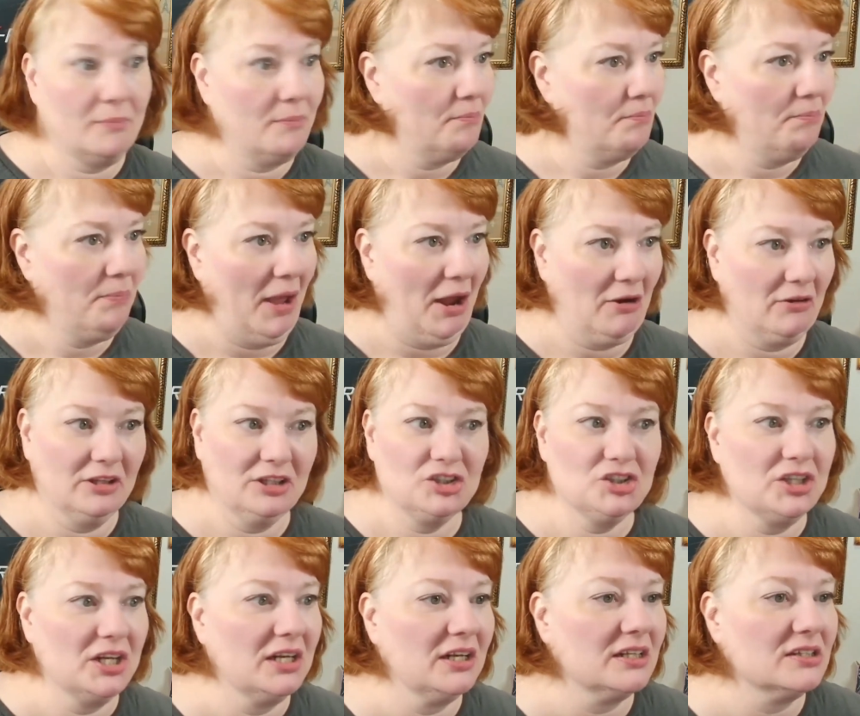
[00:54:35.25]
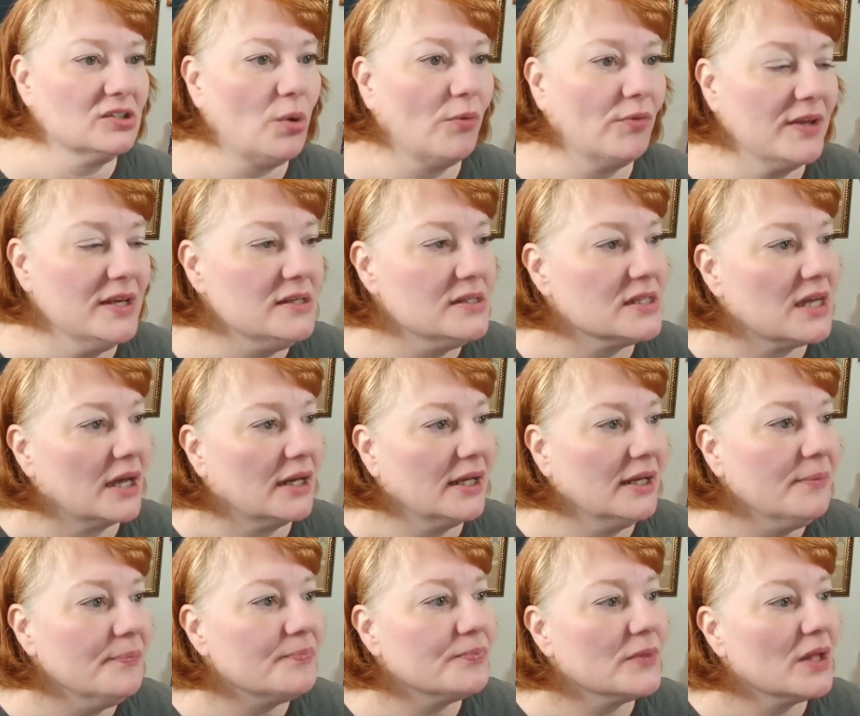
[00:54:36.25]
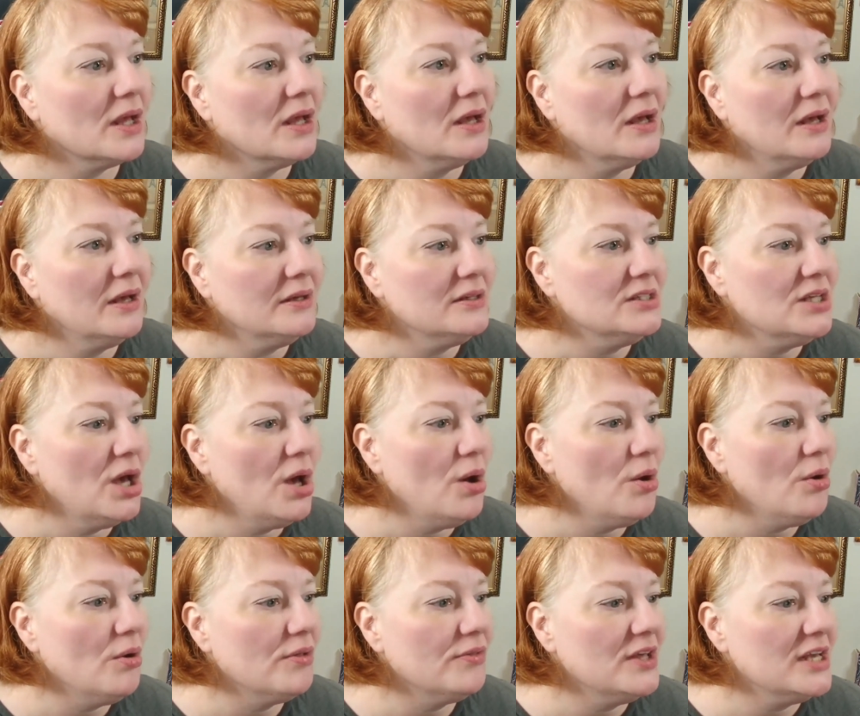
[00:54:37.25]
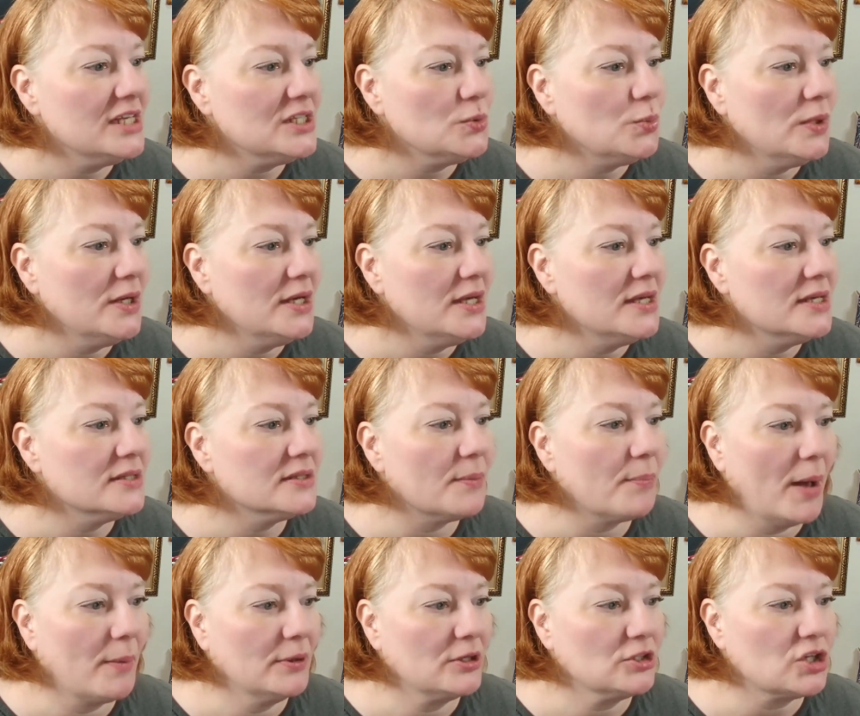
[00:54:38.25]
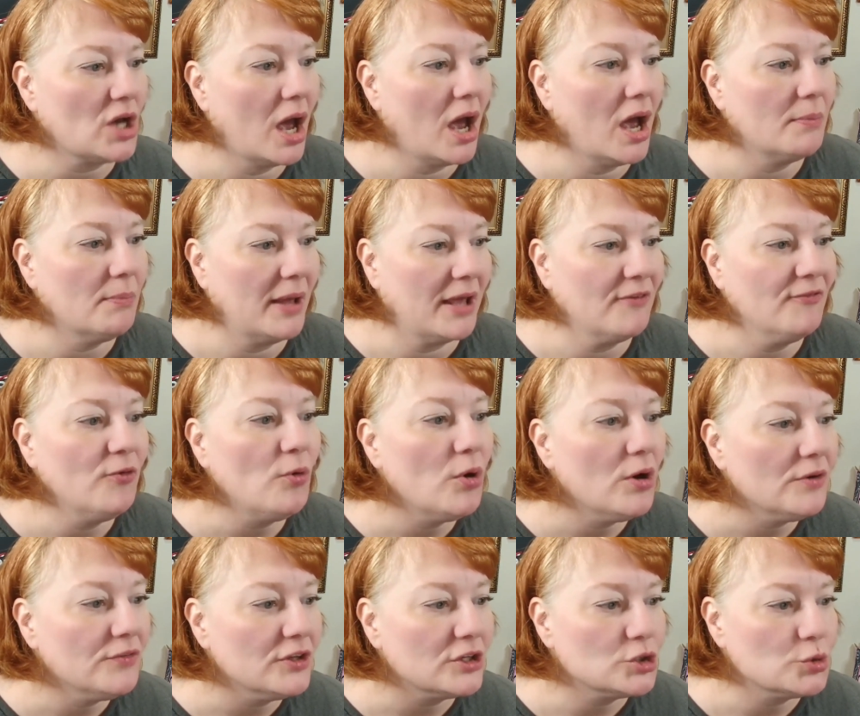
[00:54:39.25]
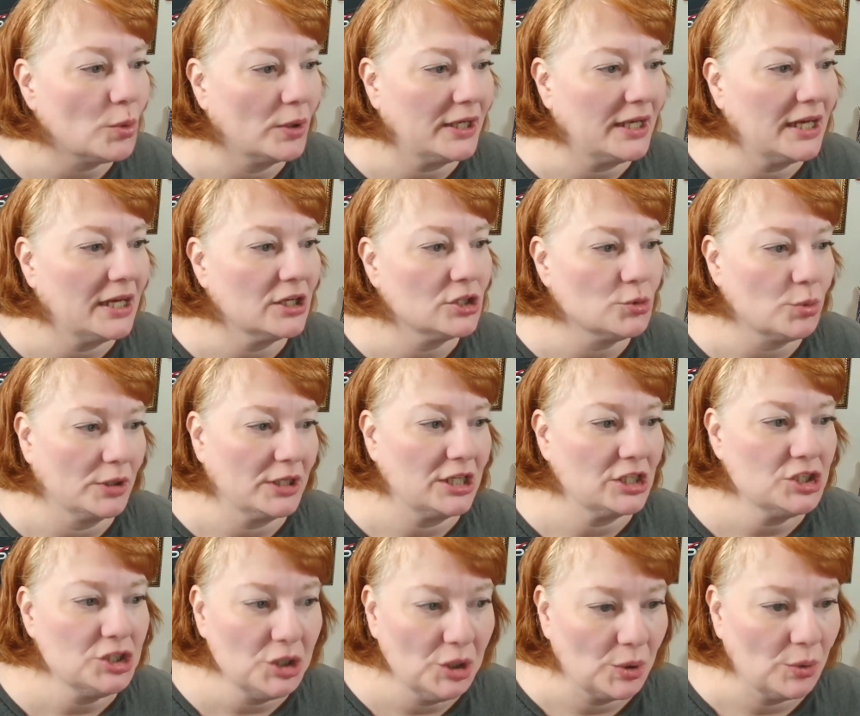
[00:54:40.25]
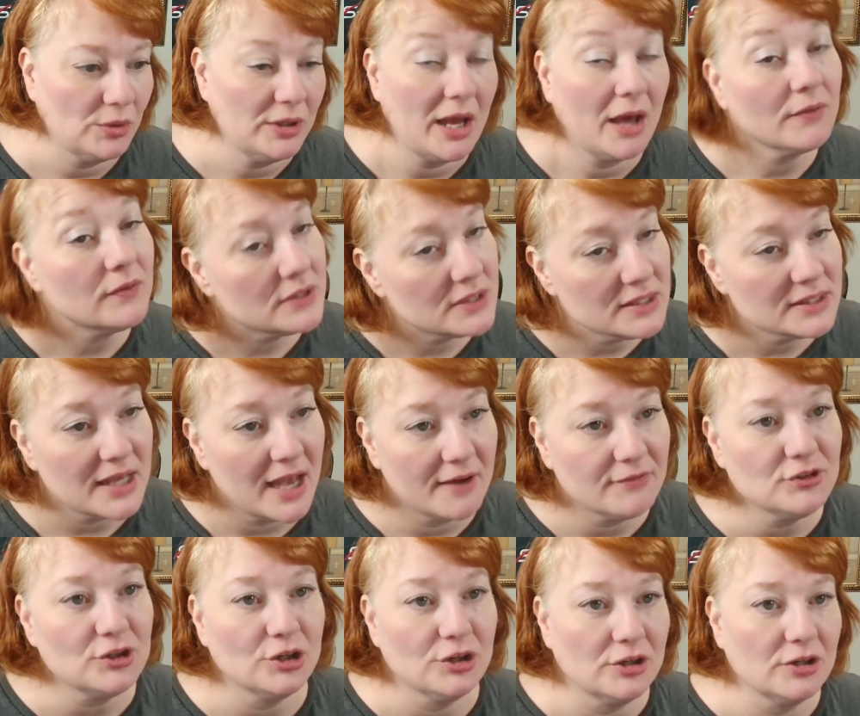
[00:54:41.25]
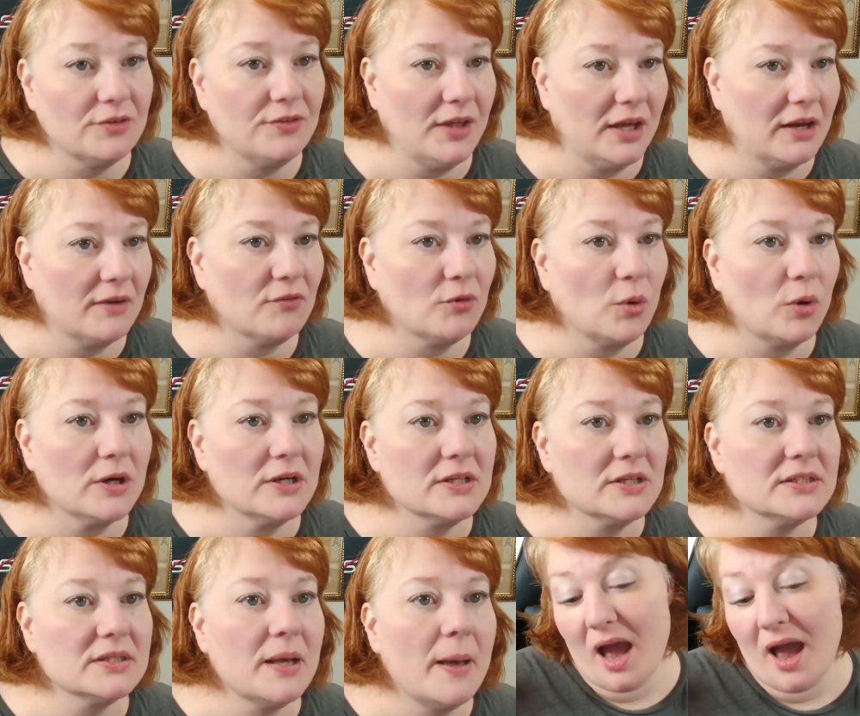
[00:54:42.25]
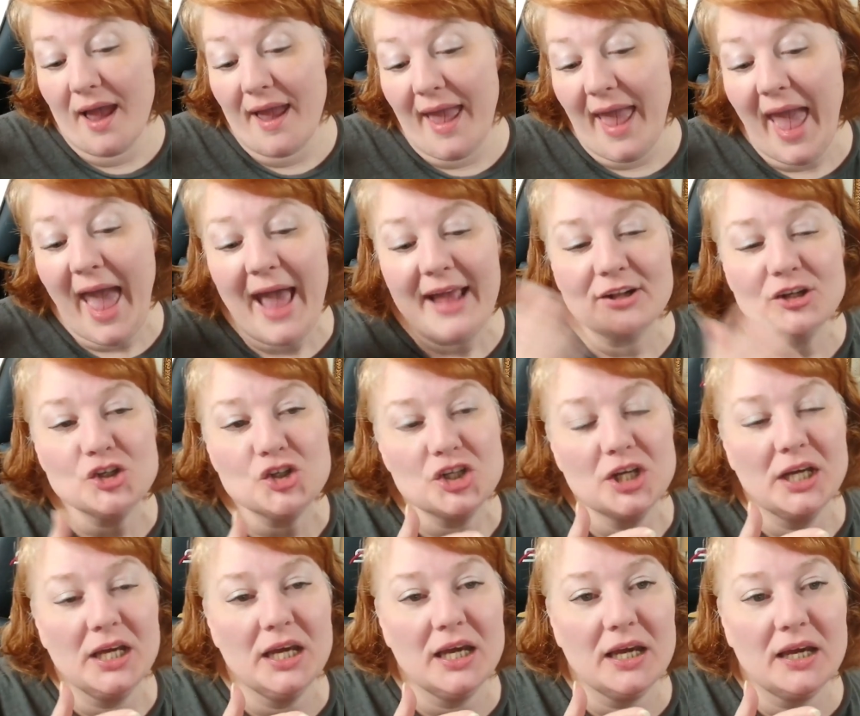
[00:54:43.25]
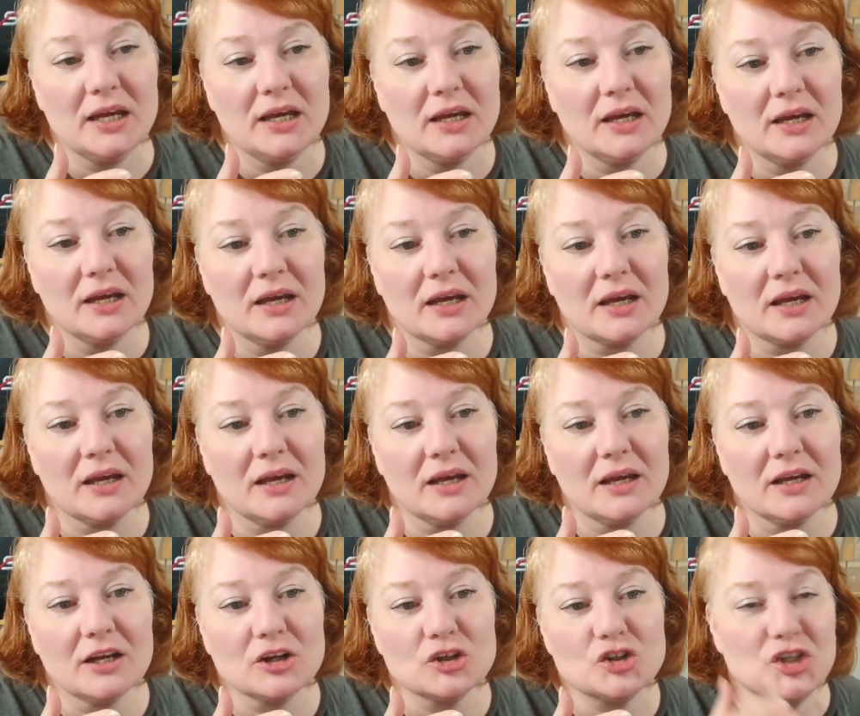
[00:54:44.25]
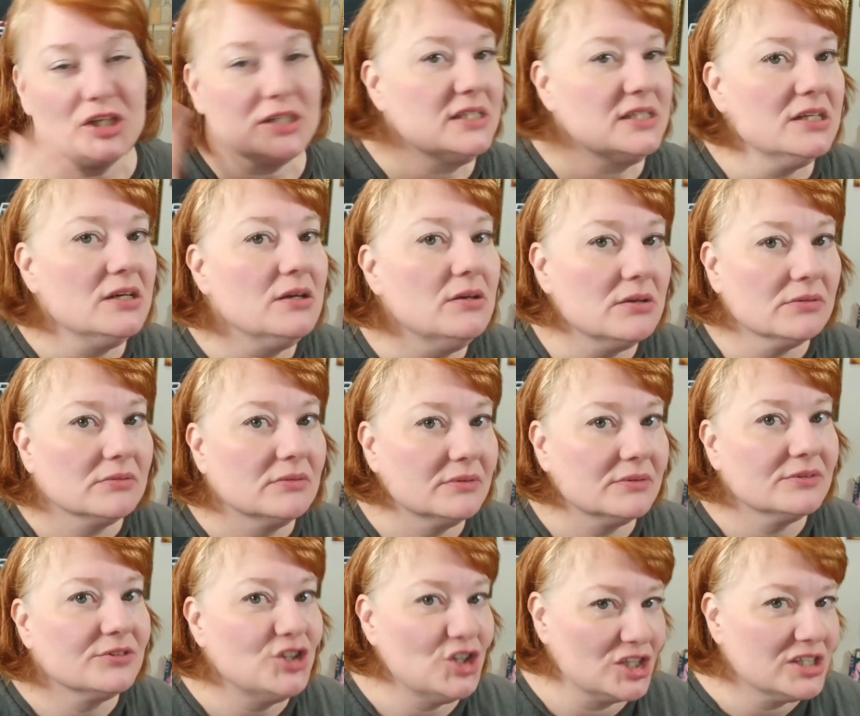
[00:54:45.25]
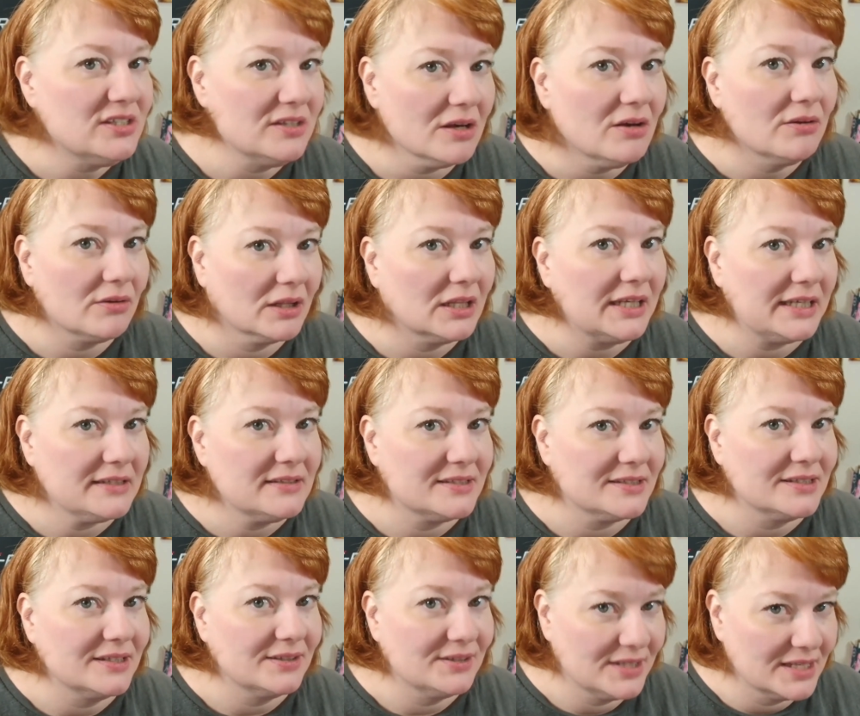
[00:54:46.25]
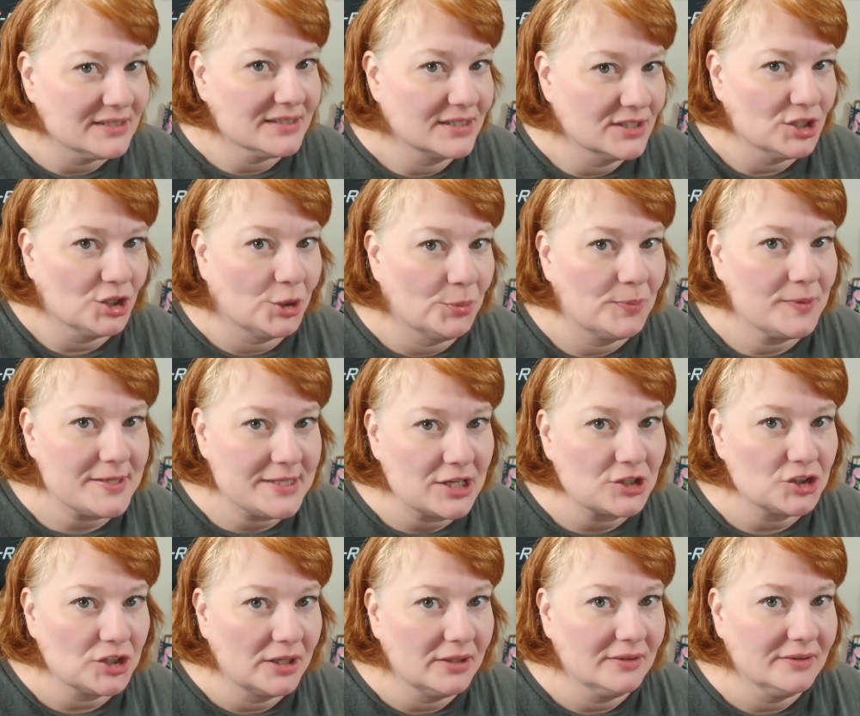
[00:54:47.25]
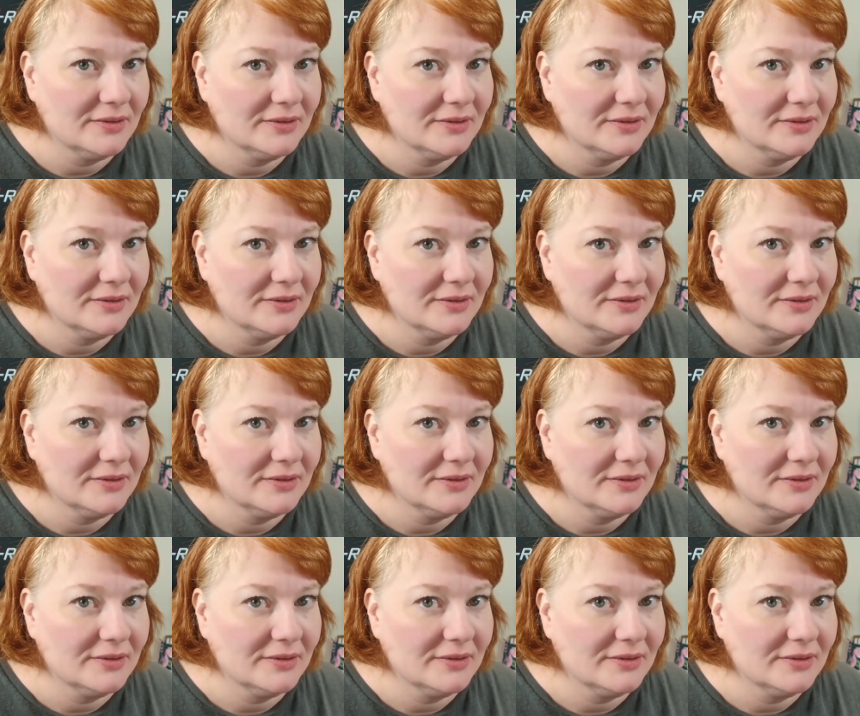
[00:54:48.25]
Apparently she didn't consult this study. So this was published on May 4th, 2022. Now this is after her thing, of course. Had she still clings to this as her position.